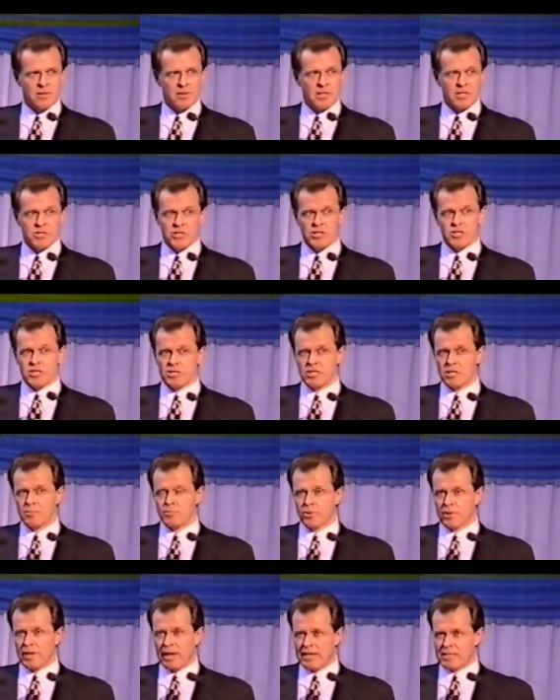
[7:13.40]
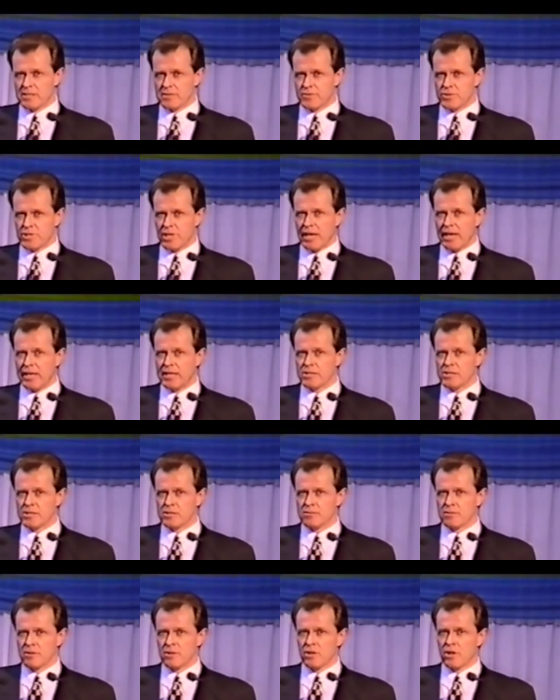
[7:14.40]
It's just a simple case of change.
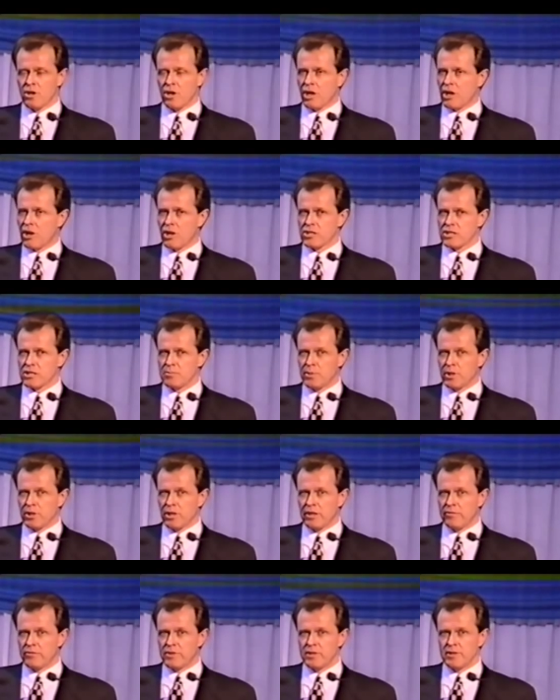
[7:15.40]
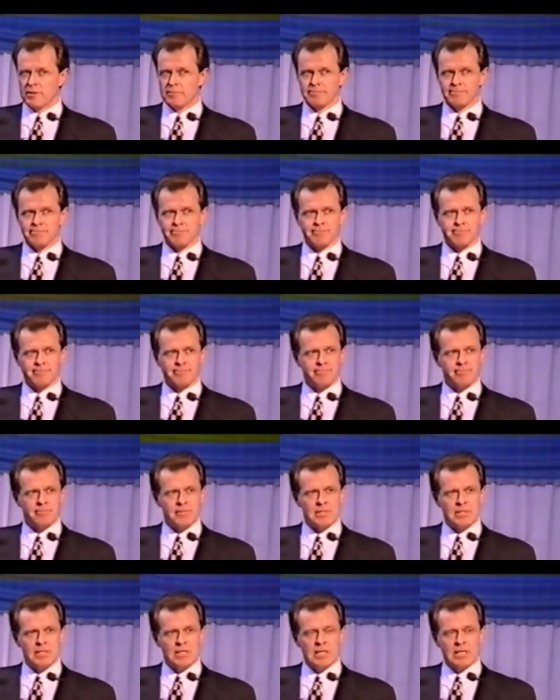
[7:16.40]
I honestly believed in it.
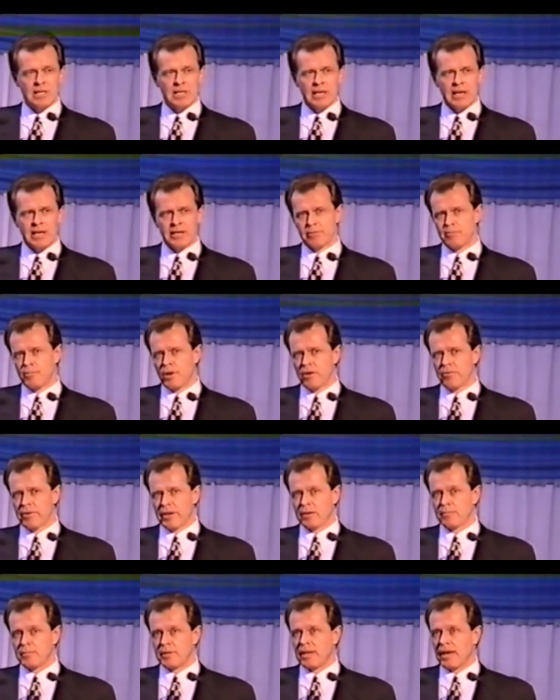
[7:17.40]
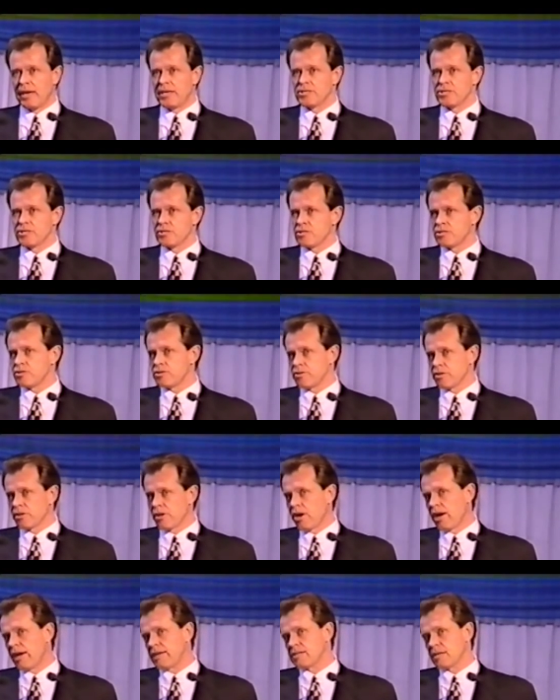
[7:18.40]
And if my recommendations to the
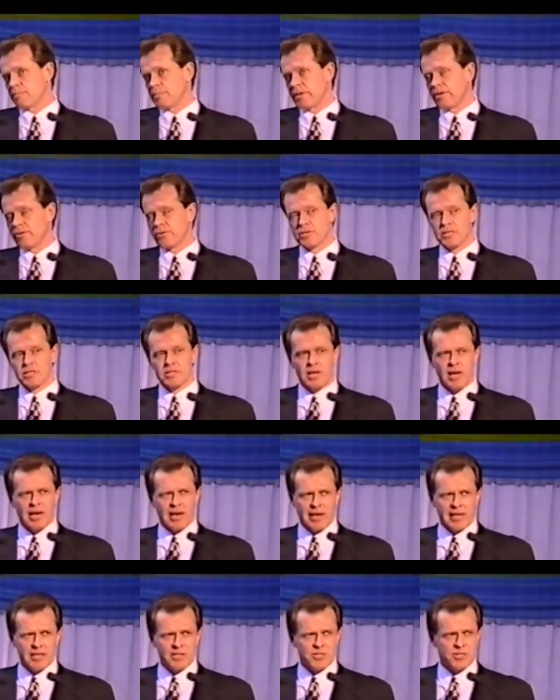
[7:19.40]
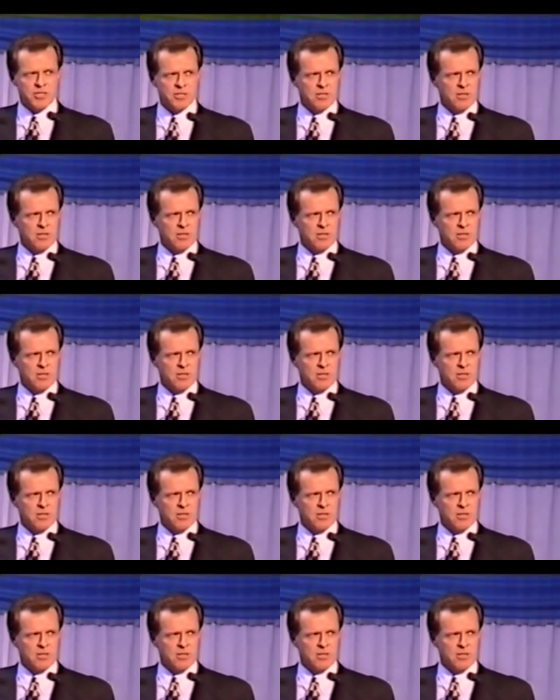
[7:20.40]
guys up here on the stage